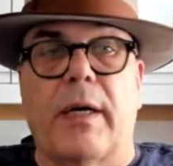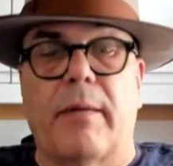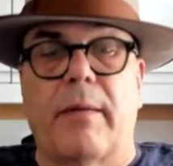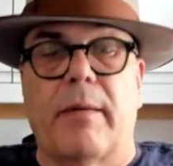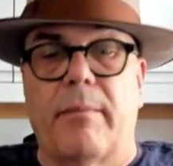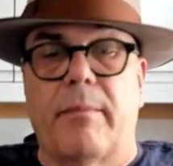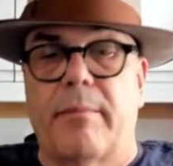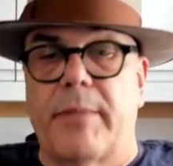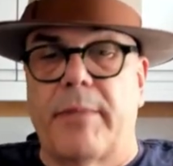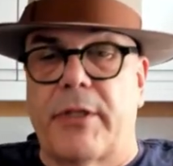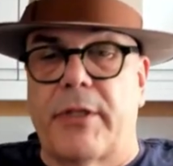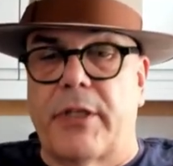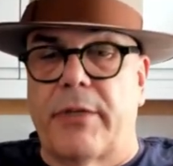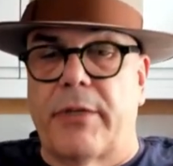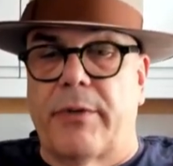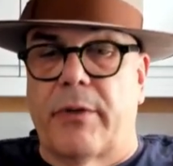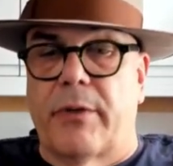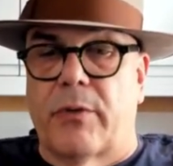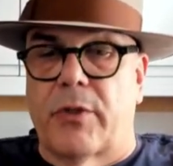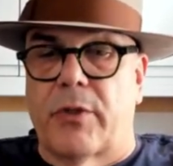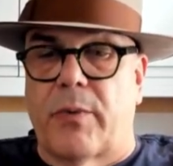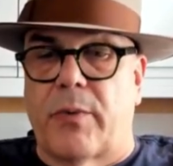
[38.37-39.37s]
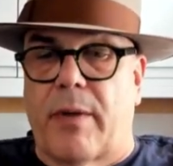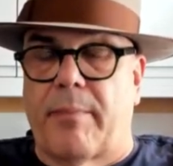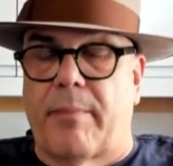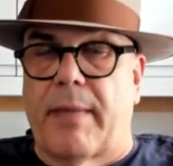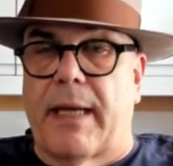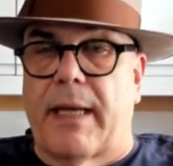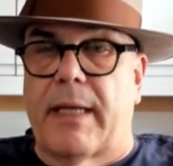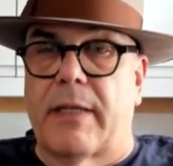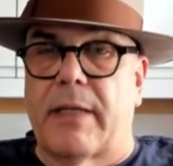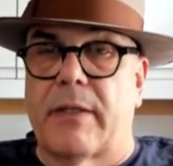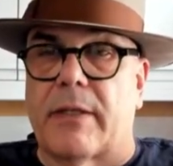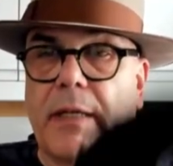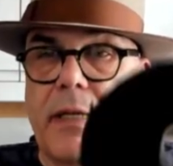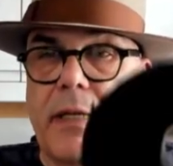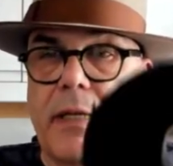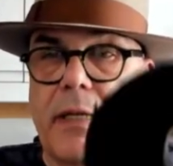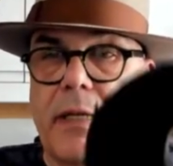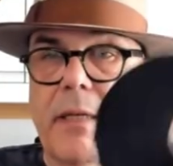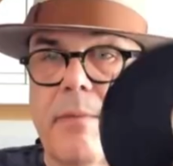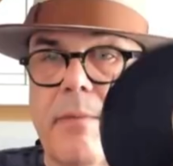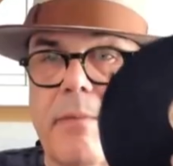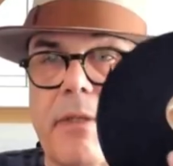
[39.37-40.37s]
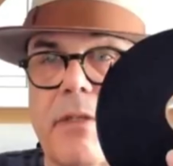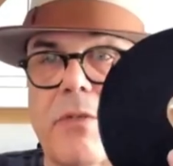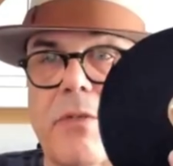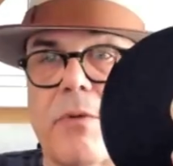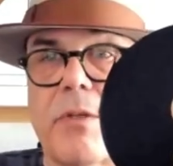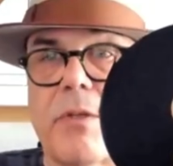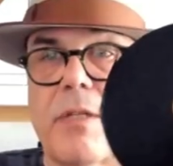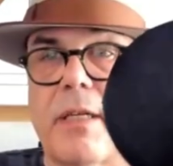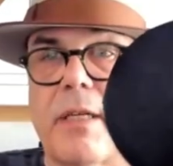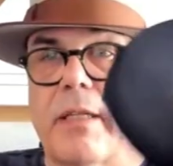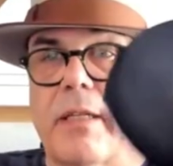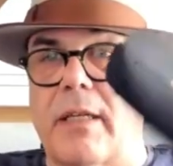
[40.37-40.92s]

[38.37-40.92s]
material sweatband, the sort of thing that